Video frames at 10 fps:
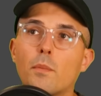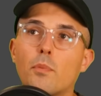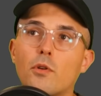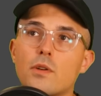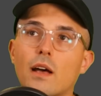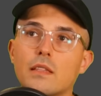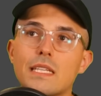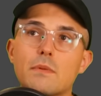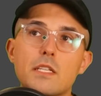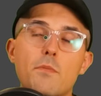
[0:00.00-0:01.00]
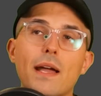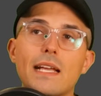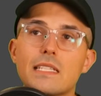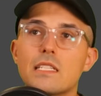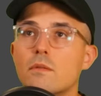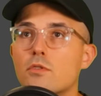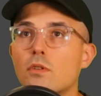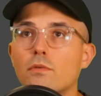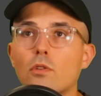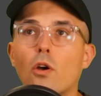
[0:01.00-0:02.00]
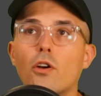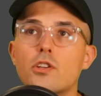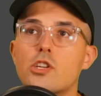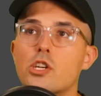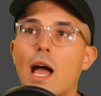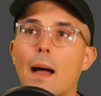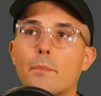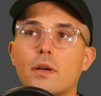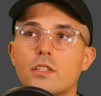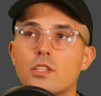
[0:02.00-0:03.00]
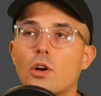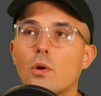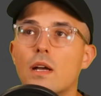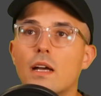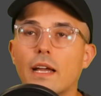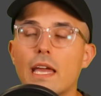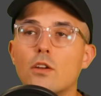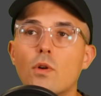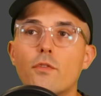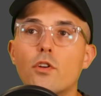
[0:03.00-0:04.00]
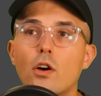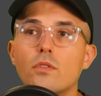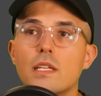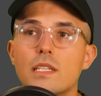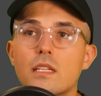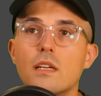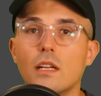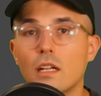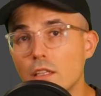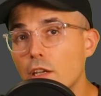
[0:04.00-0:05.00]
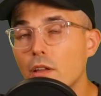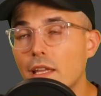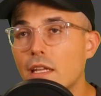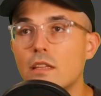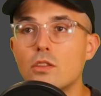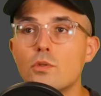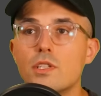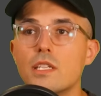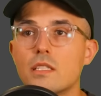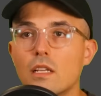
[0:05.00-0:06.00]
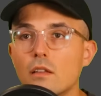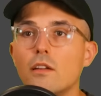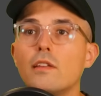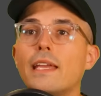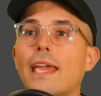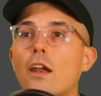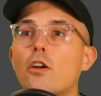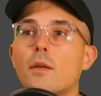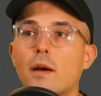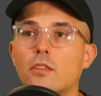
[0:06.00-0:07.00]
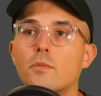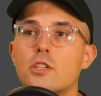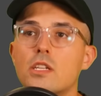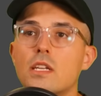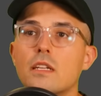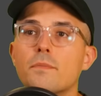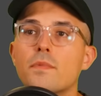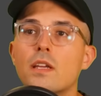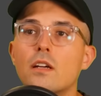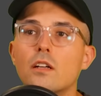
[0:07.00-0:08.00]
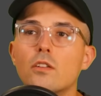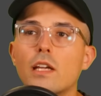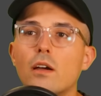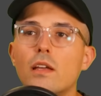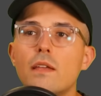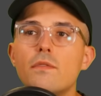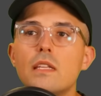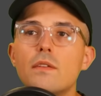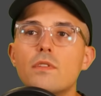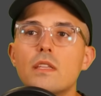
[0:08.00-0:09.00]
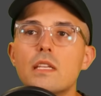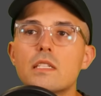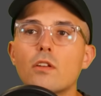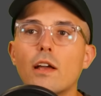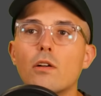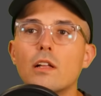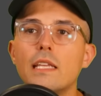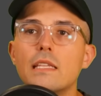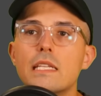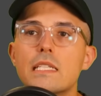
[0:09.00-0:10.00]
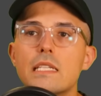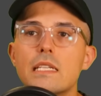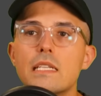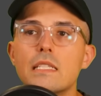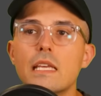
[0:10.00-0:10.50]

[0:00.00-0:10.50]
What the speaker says: to point you out, this bike is in some sort of large shop. So again, whoever owned this, clearly an enthusiast, clearly cared about their machine. Look how, even this, look how clean this is. The